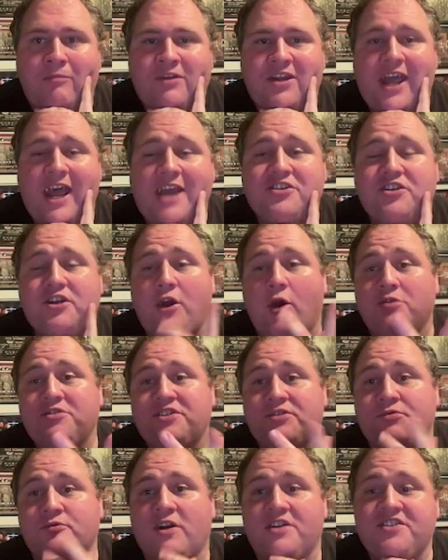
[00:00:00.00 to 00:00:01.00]
he actually
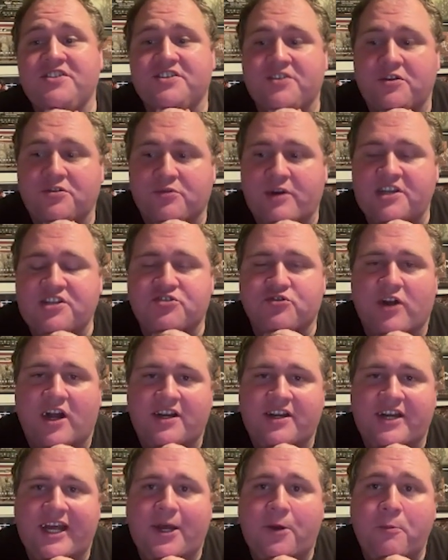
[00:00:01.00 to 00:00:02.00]
owns and runs his own
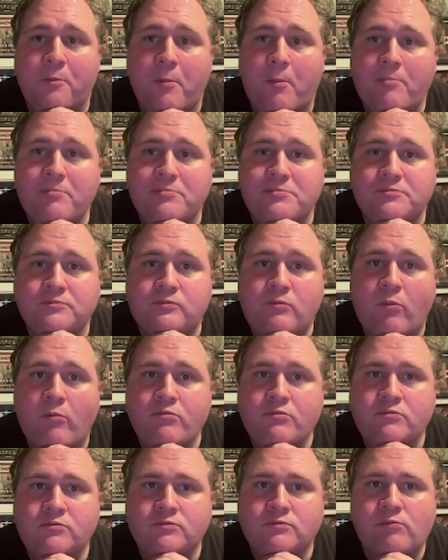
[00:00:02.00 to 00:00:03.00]
restaurant now. Oh yeah, I know. He's
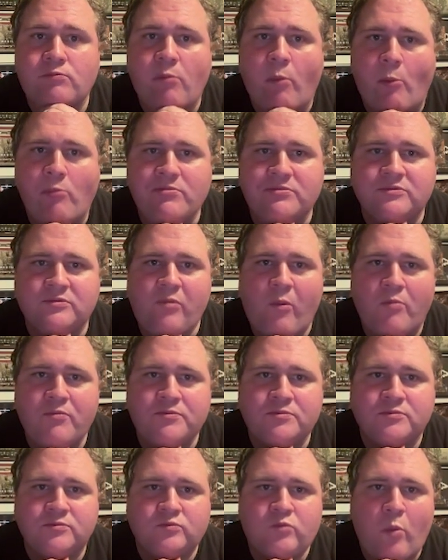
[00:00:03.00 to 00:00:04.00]
a food critic. I
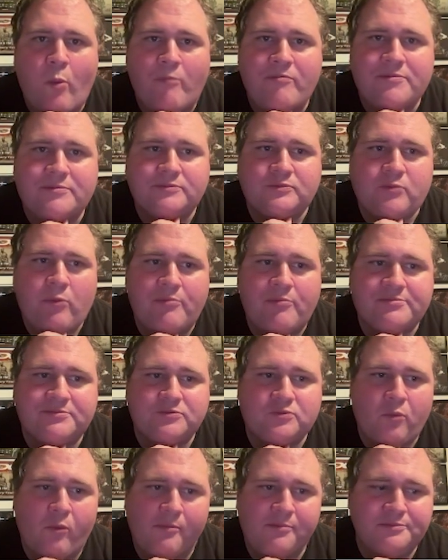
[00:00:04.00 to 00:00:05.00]
know that
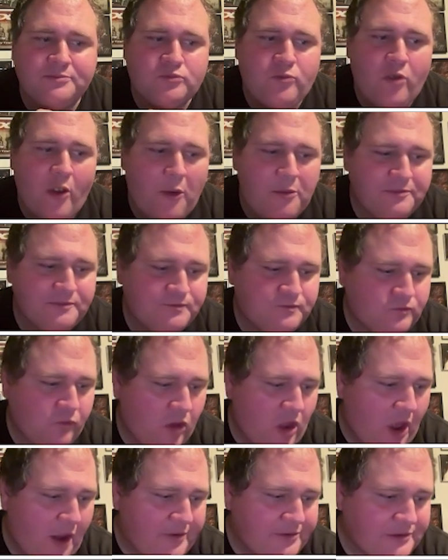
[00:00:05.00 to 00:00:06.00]
he did stuff
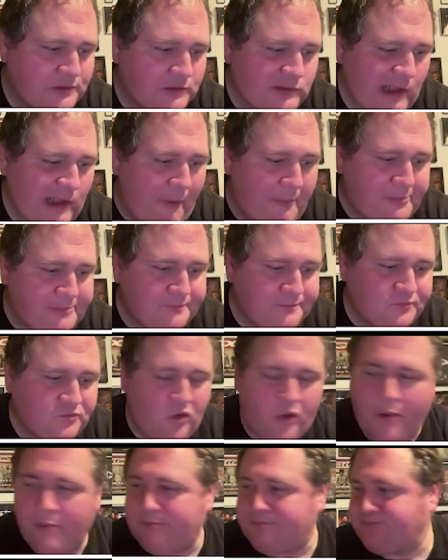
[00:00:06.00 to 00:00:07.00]
with food. I thought that was
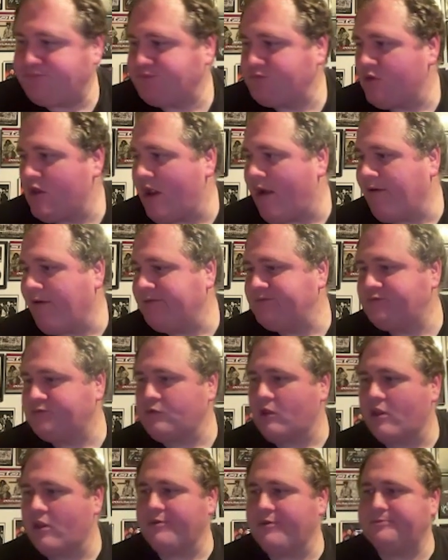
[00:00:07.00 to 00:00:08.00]
pretty cool. Yeah.
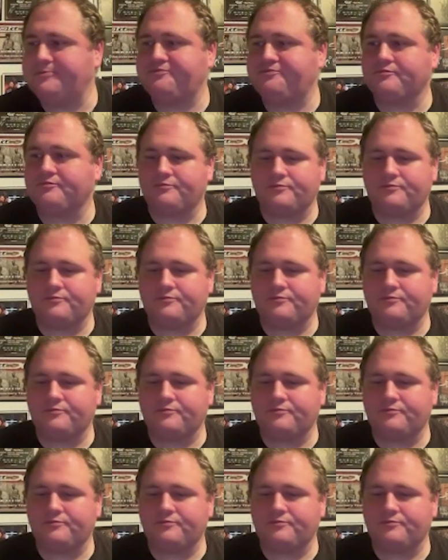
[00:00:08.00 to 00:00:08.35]
But yeah,